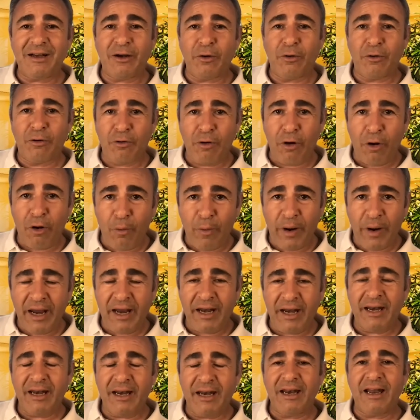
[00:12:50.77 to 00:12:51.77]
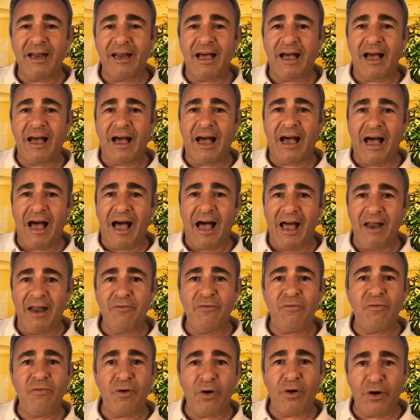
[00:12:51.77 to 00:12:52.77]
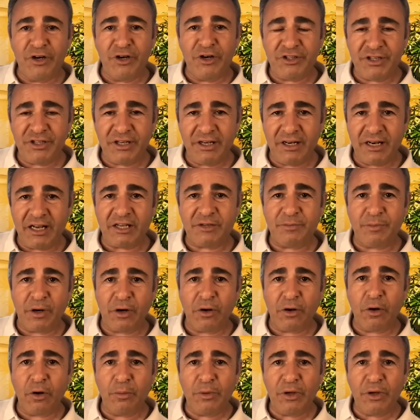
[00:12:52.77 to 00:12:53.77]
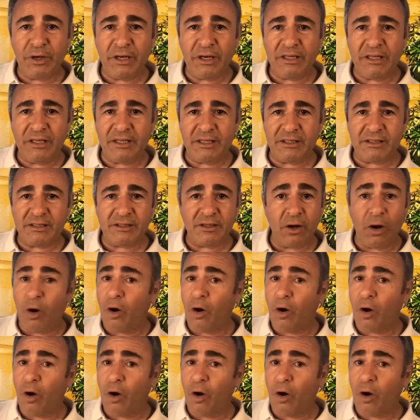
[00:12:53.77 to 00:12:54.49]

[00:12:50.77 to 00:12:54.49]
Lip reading: growing and flourishing as part of communities.